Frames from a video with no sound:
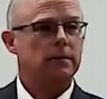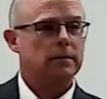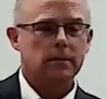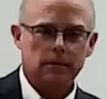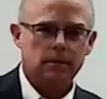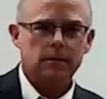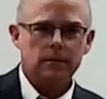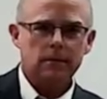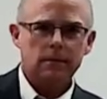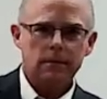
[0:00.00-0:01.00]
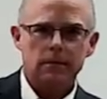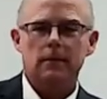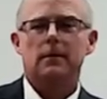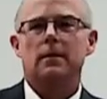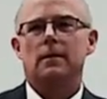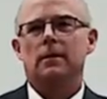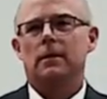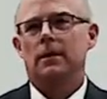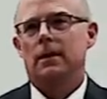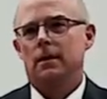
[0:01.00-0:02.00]

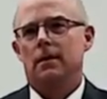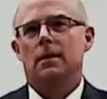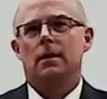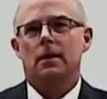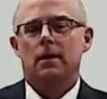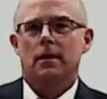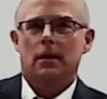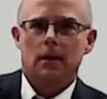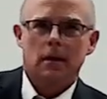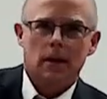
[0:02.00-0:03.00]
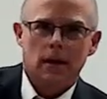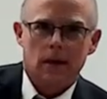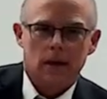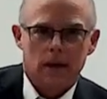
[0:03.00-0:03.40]
[no speech]